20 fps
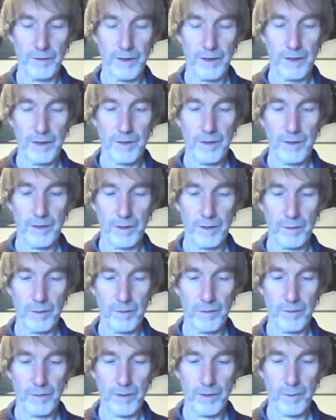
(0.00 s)
So
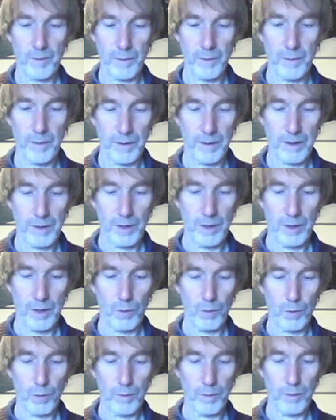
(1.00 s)
times by
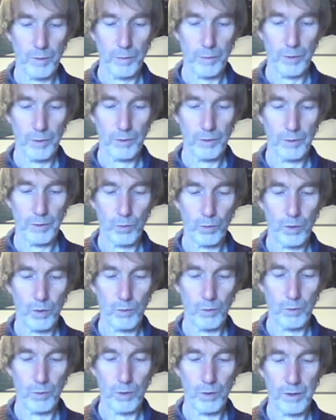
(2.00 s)

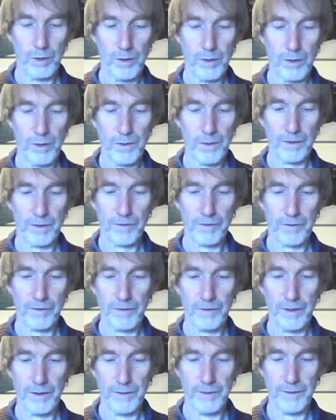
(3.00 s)

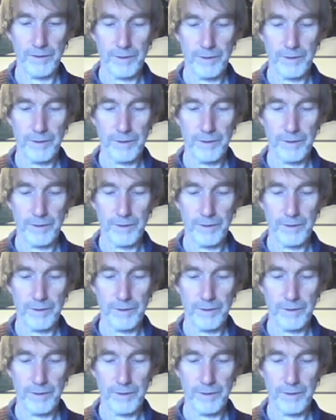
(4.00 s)
1.1165.